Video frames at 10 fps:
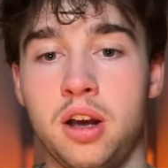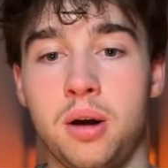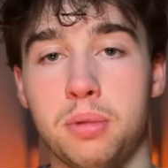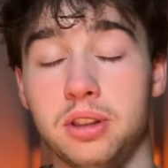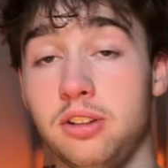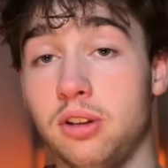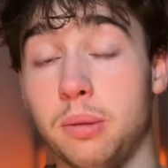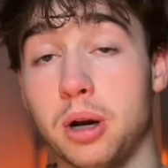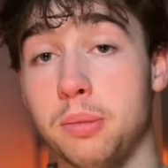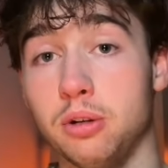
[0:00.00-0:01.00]
but this
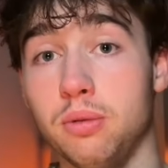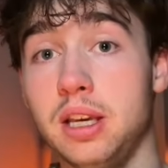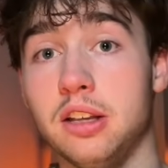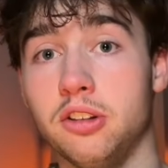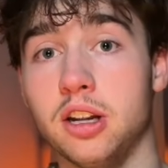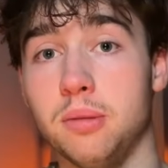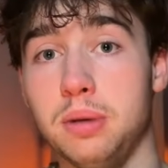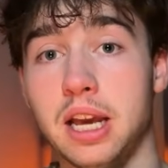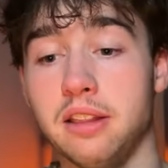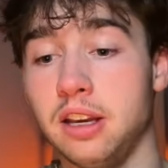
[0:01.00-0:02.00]
upcoming week is going to be,
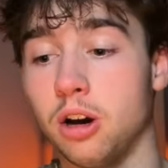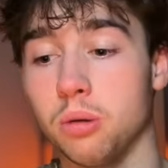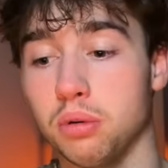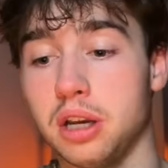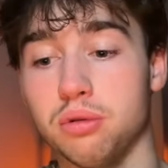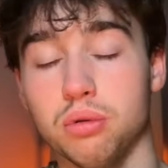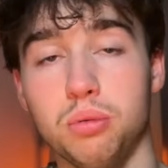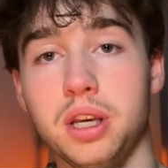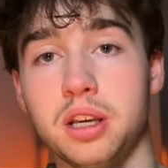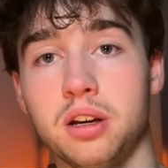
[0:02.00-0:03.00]
I think, our breakthrough
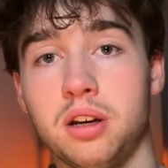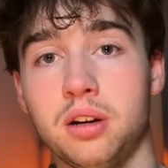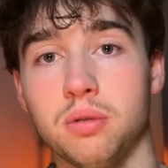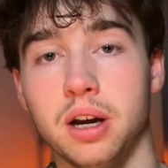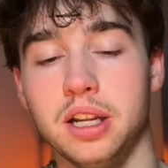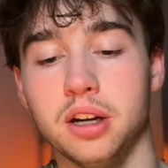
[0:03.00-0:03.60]
week right here.